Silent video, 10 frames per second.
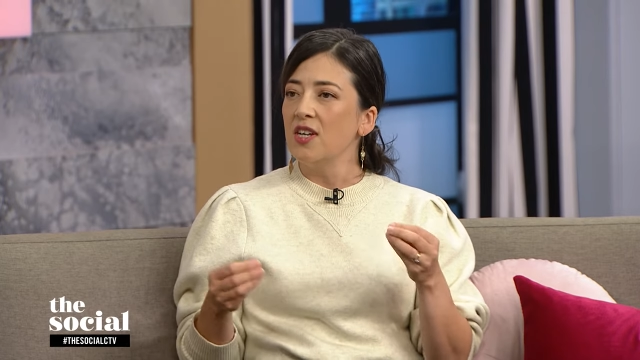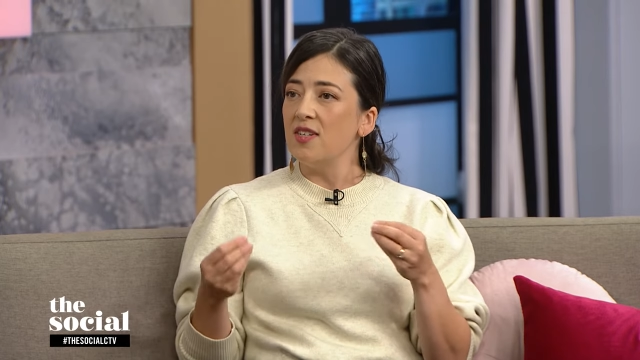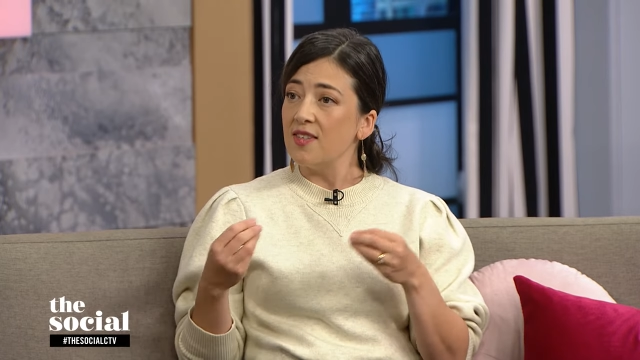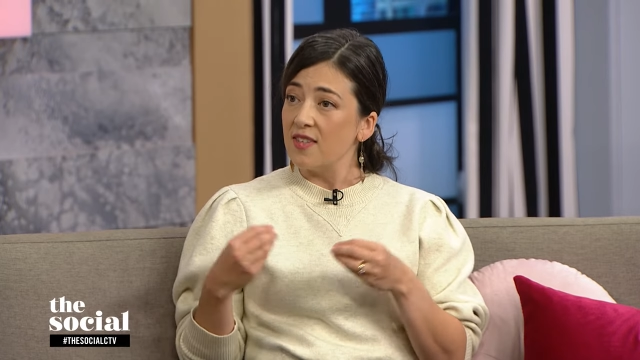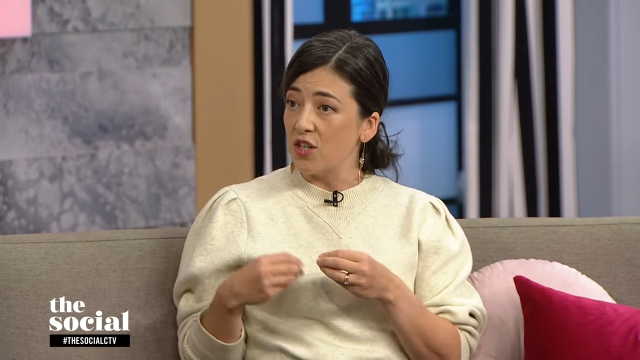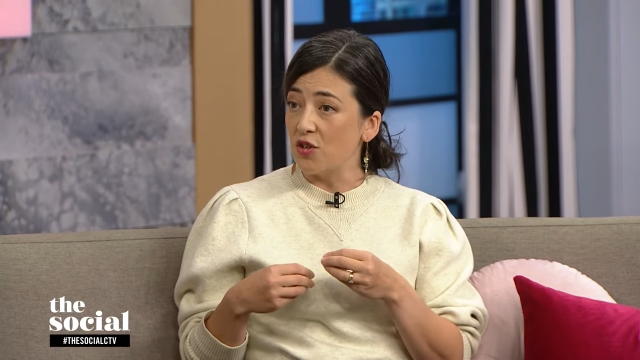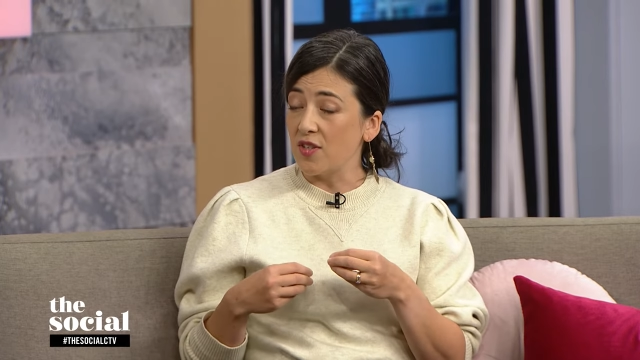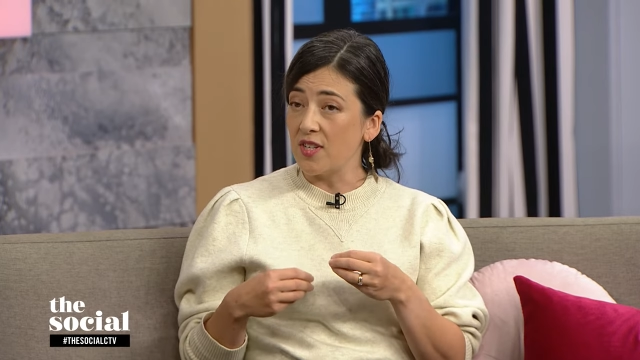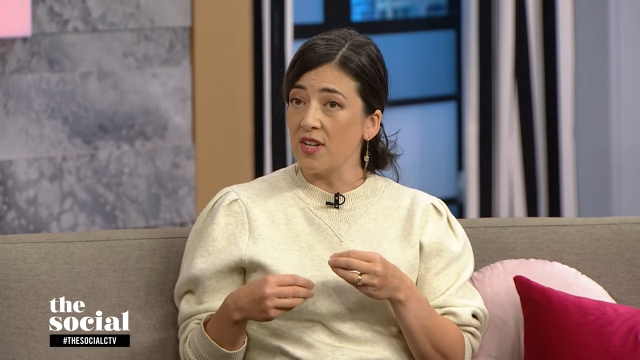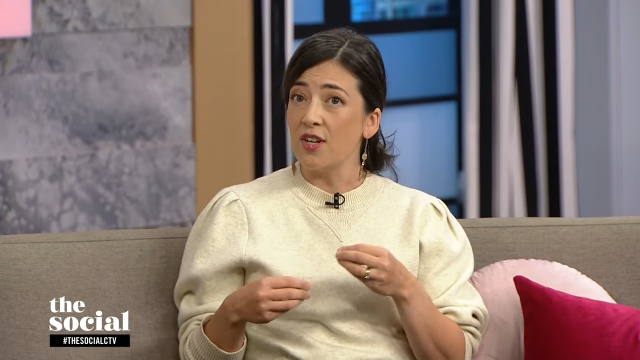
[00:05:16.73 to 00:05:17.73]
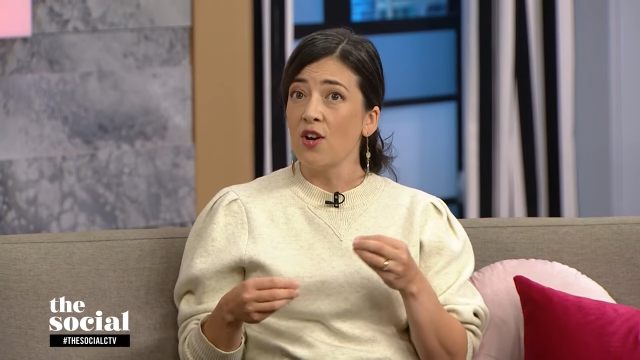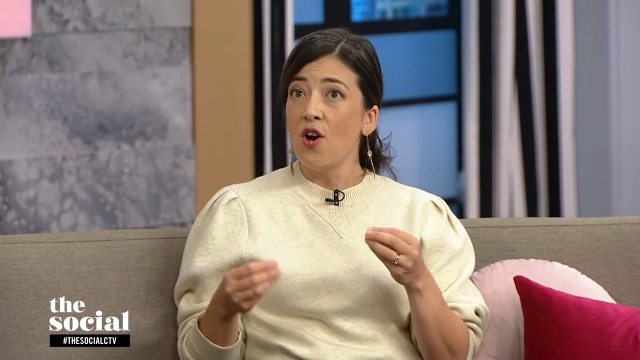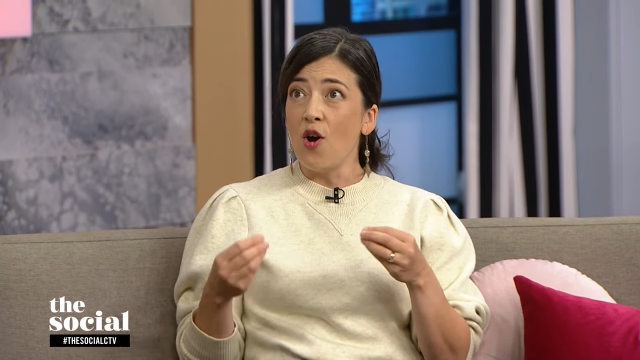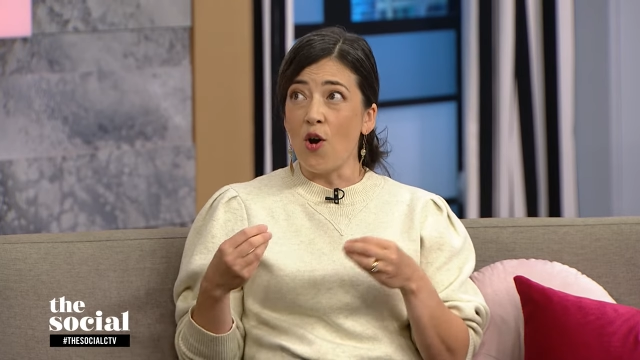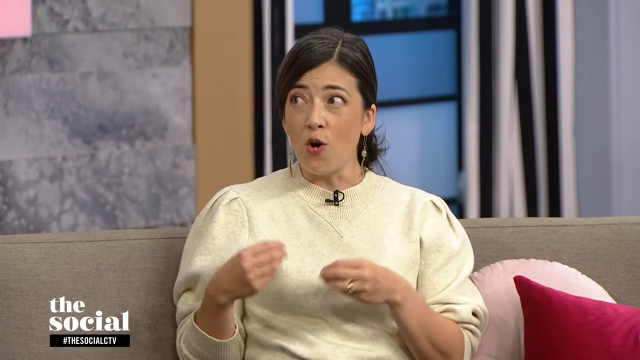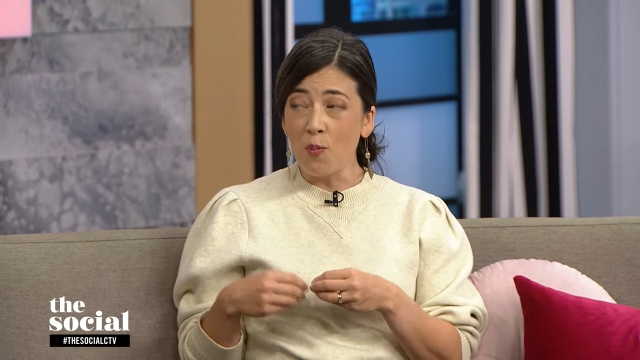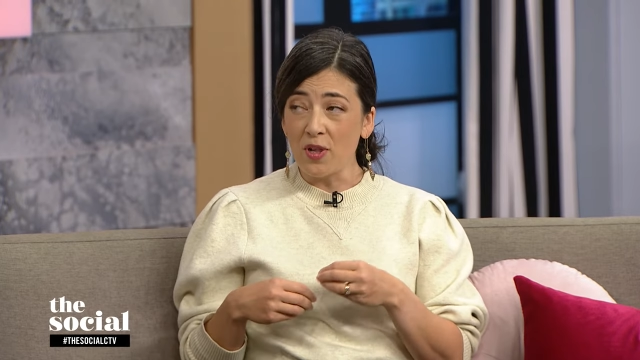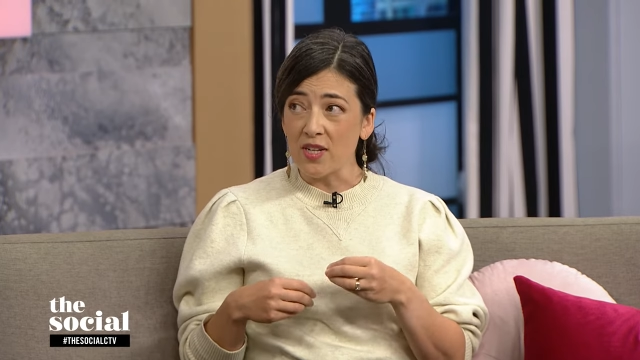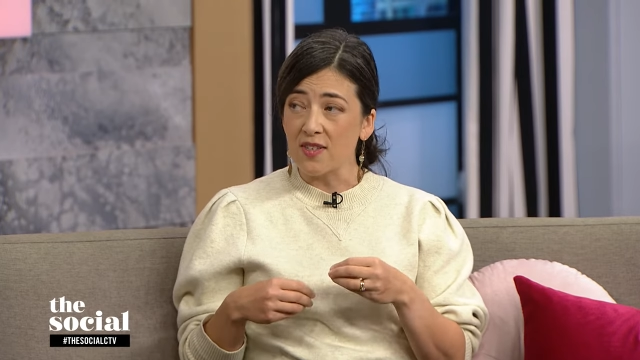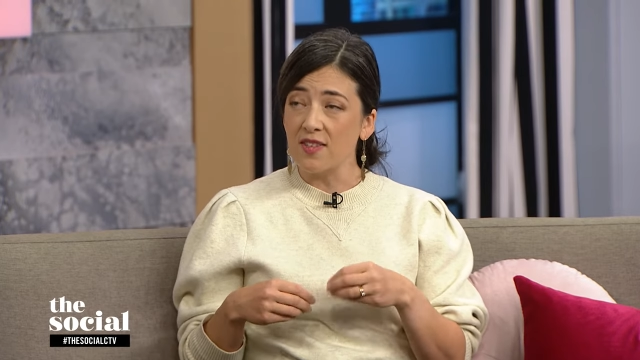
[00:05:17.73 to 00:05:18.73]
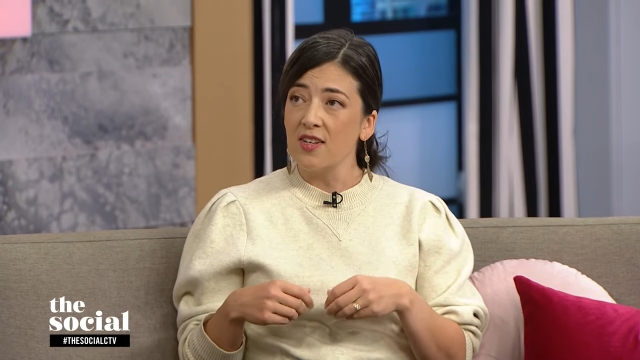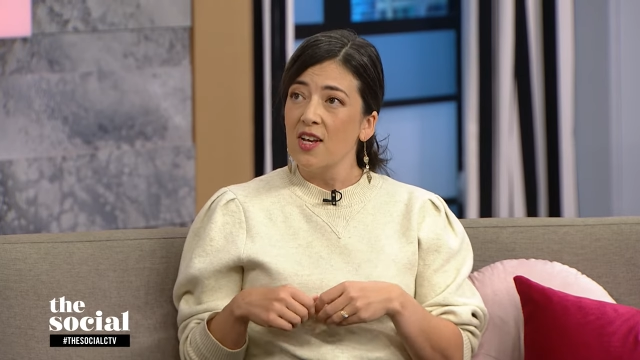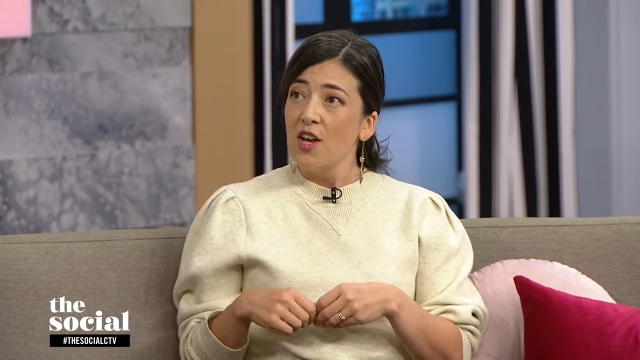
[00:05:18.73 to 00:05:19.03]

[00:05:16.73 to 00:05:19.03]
disinterested, hopeless.